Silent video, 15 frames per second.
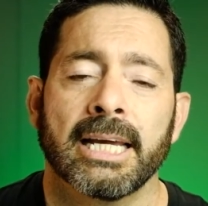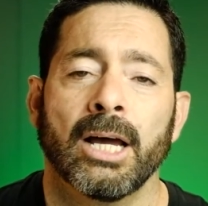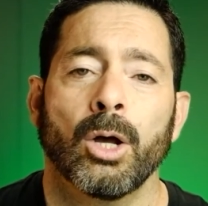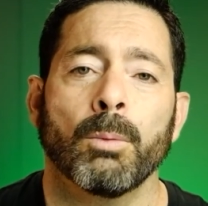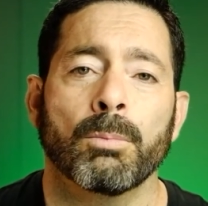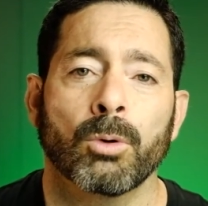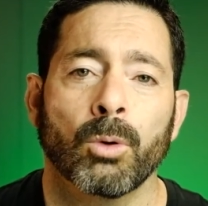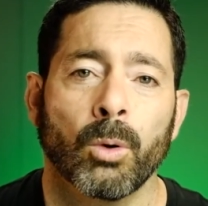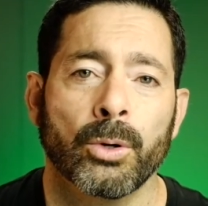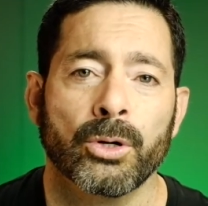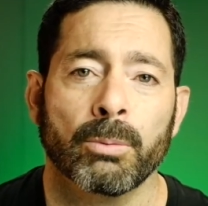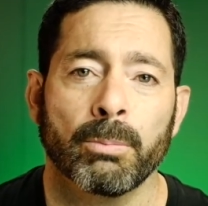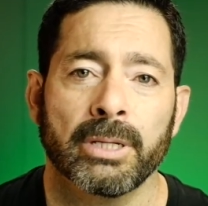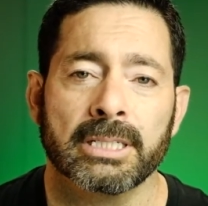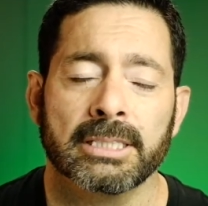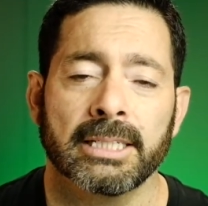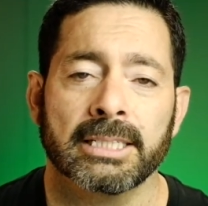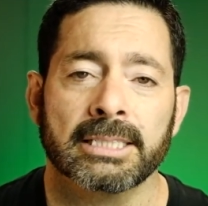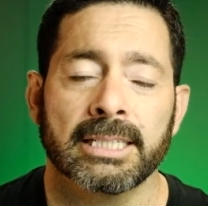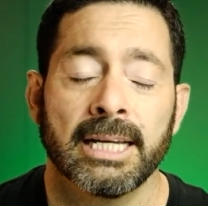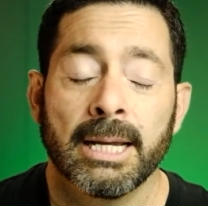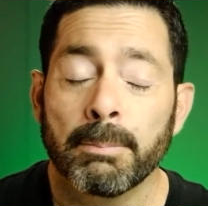to help grow your
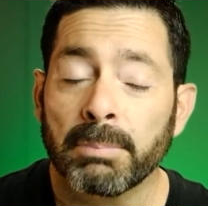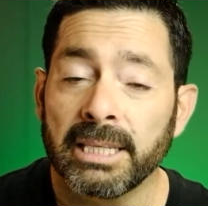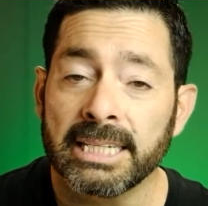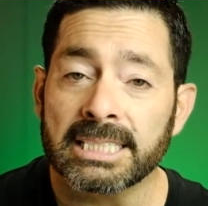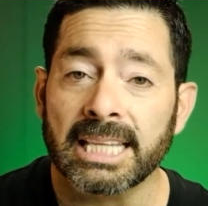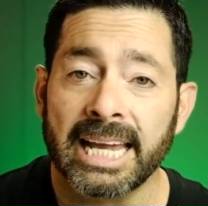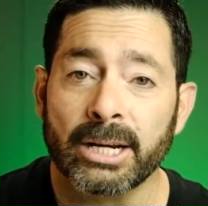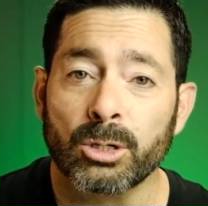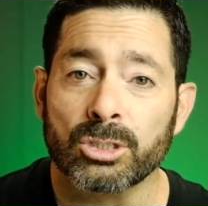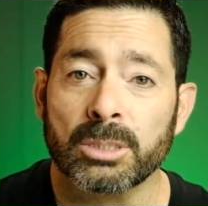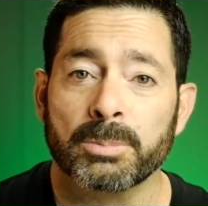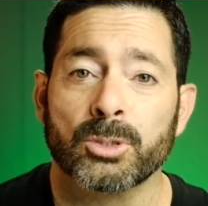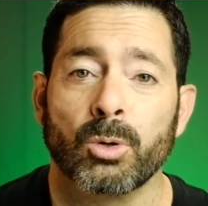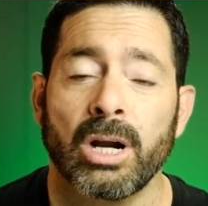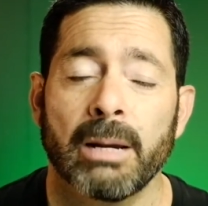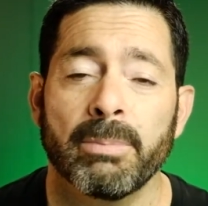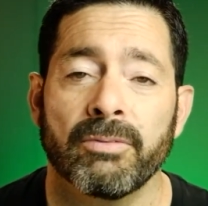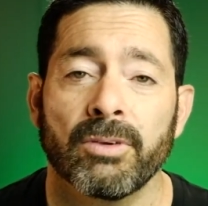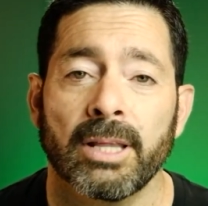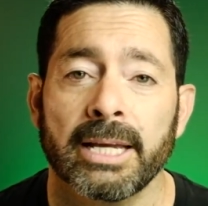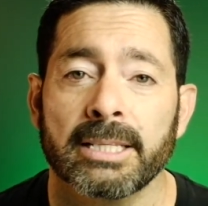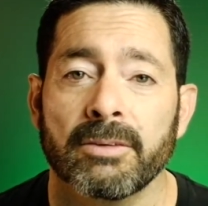business. Please like or subscribe
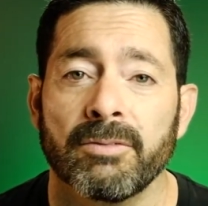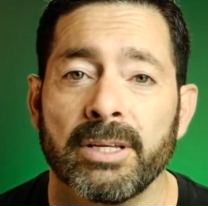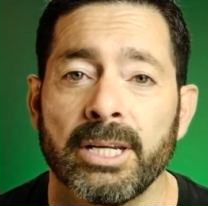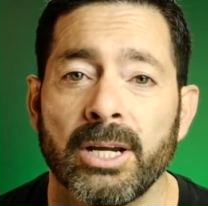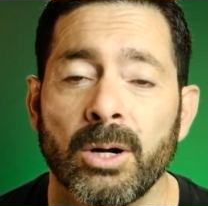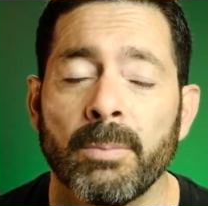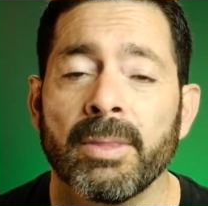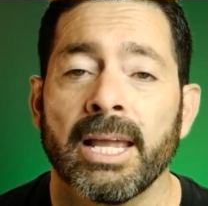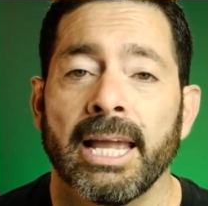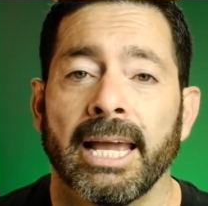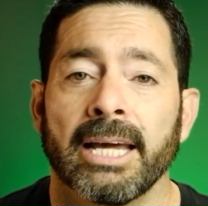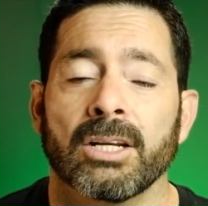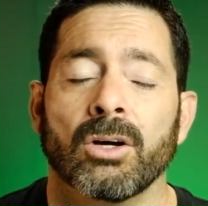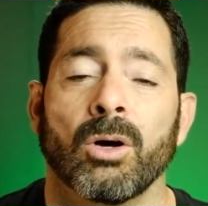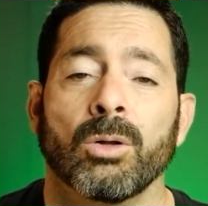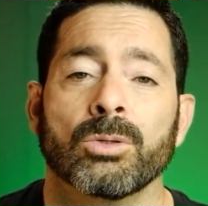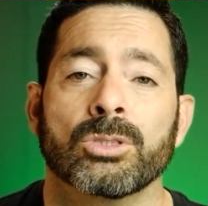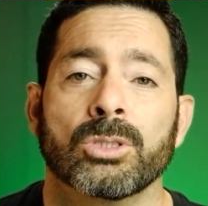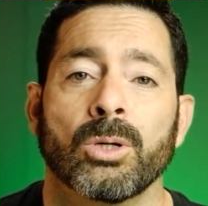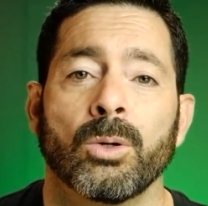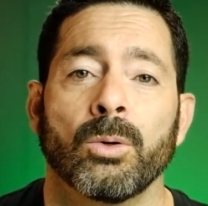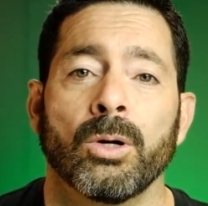if you like the video. And
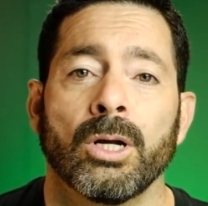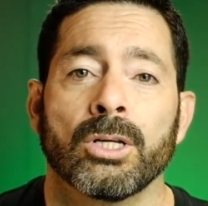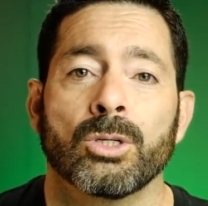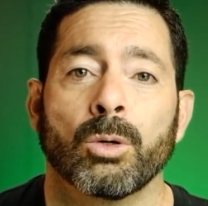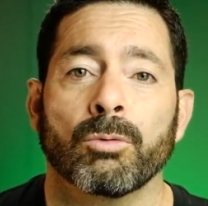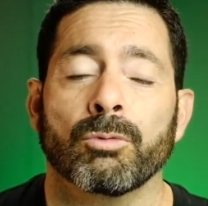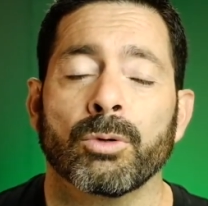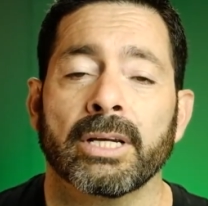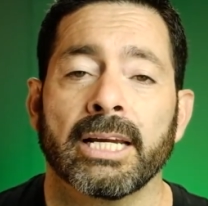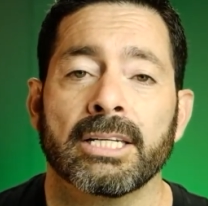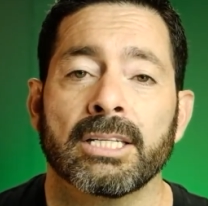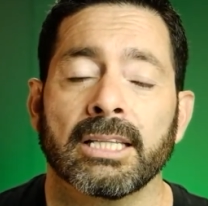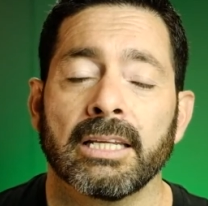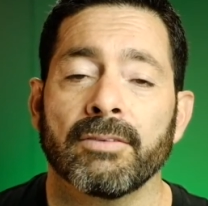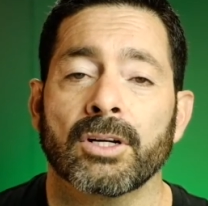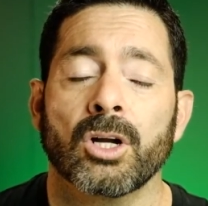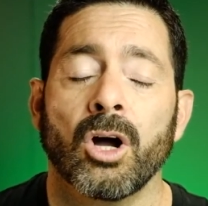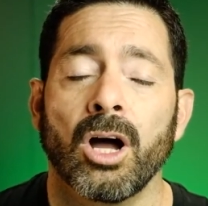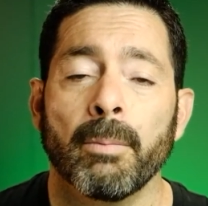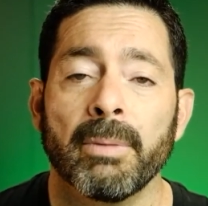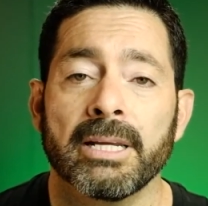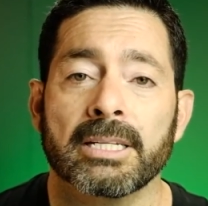also, don't forget to leave a
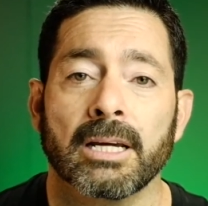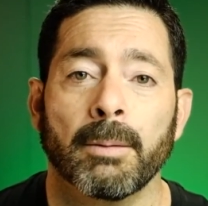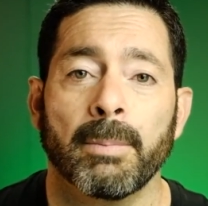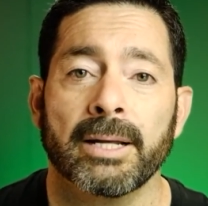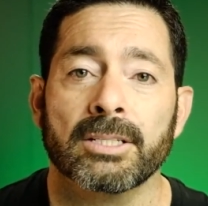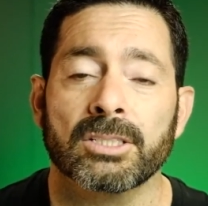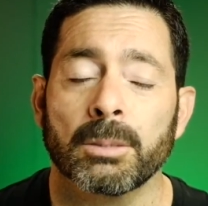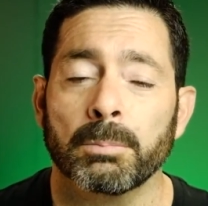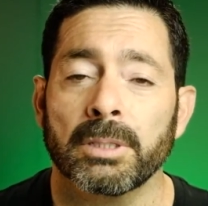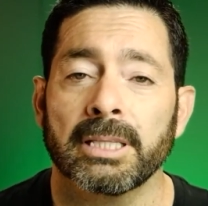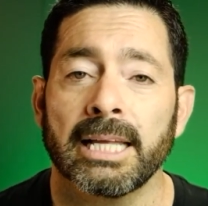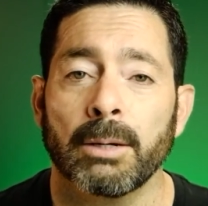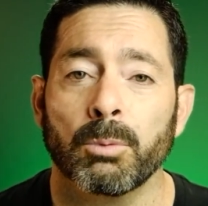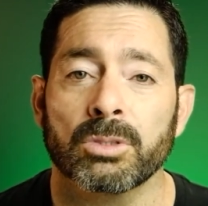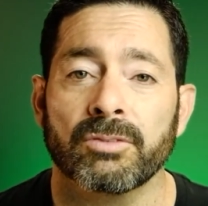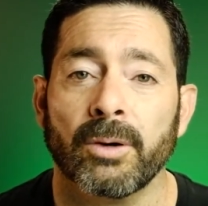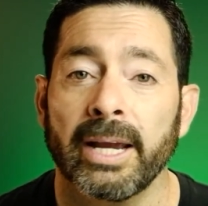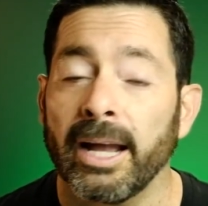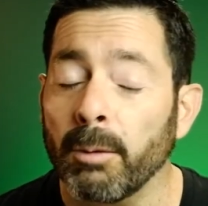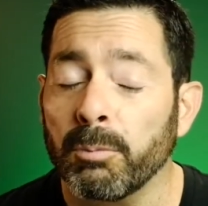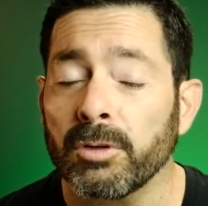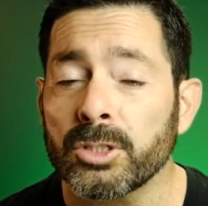comment about something that was very
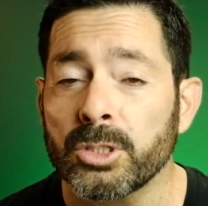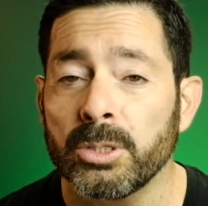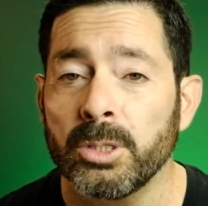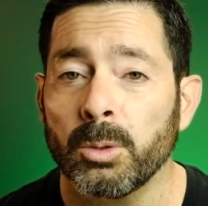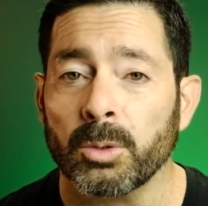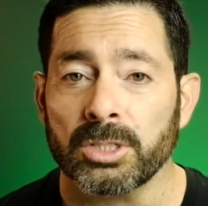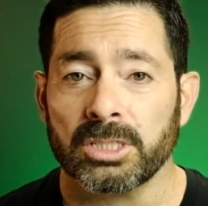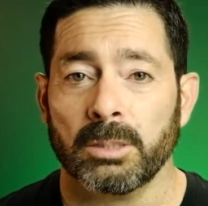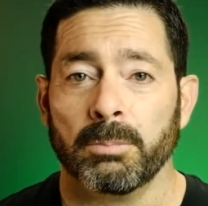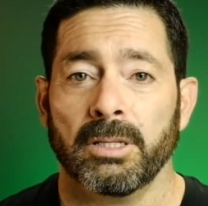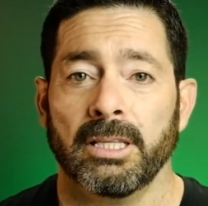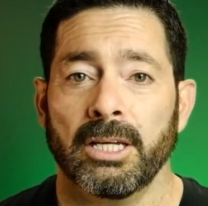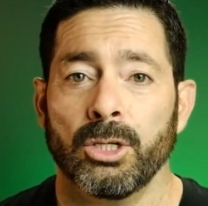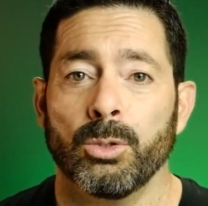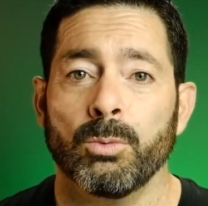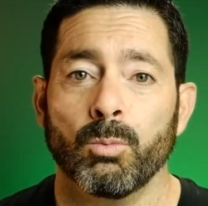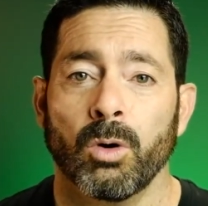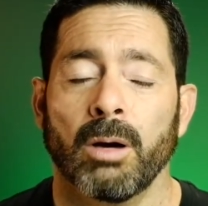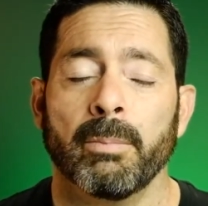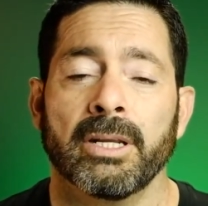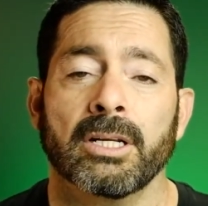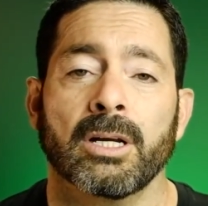helpful to you or something that you
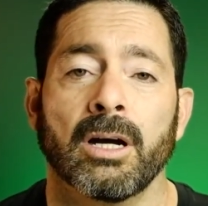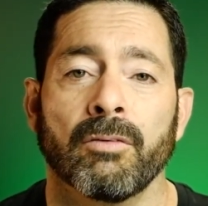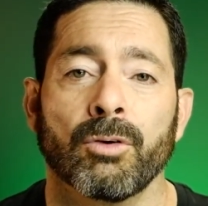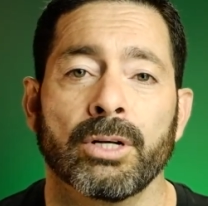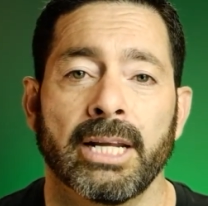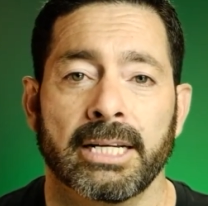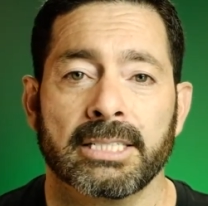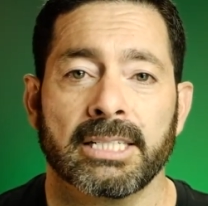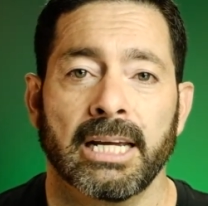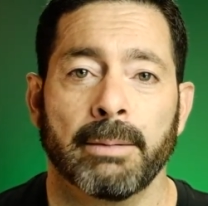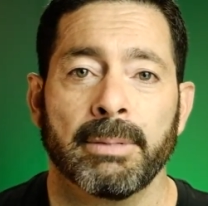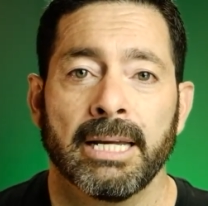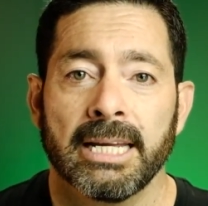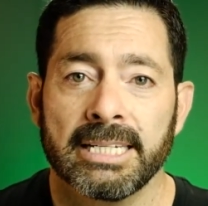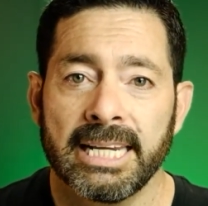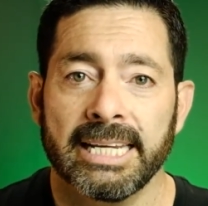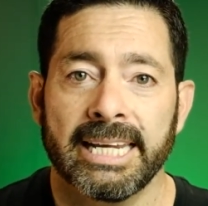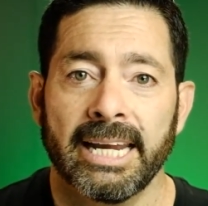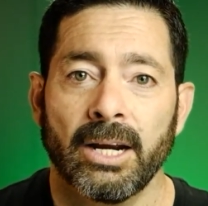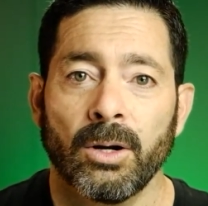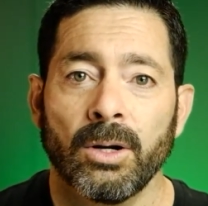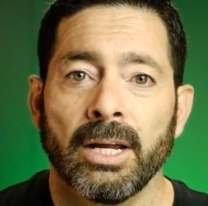want me to cover next time. Take
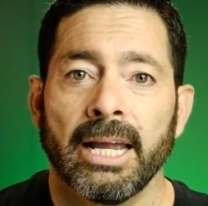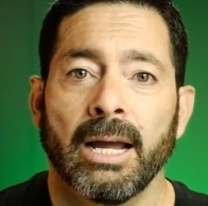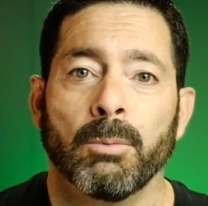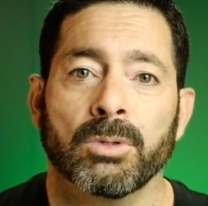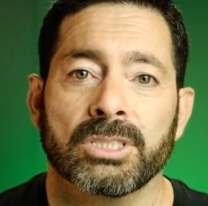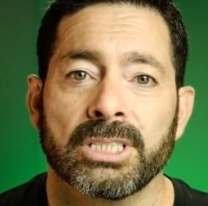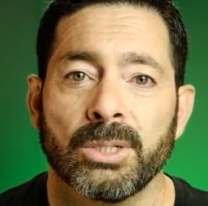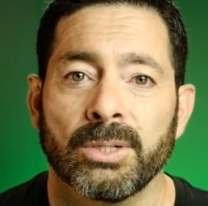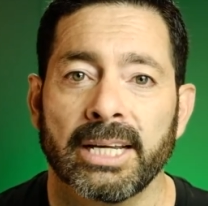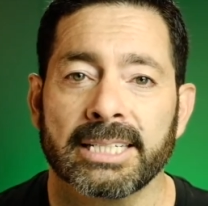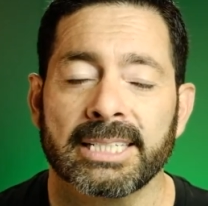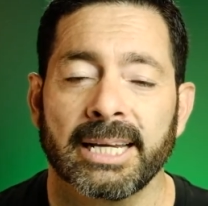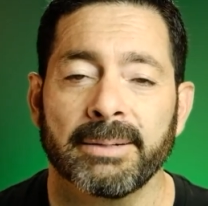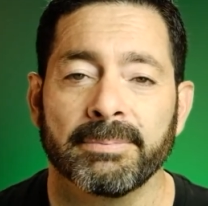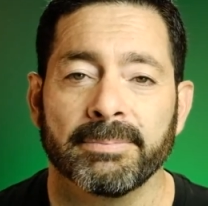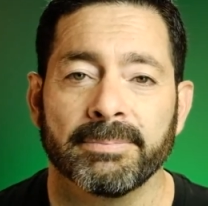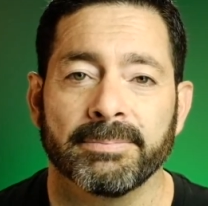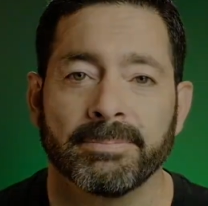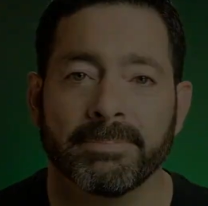care, and we'll see you next time.